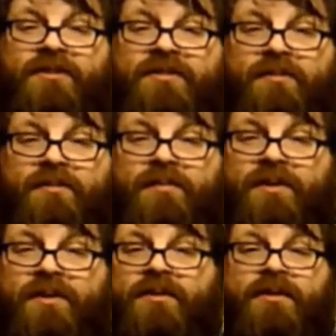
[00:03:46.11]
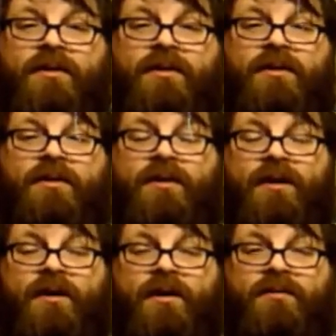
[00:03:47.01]
a symbol
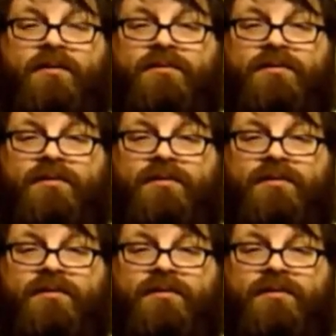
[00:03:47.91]
of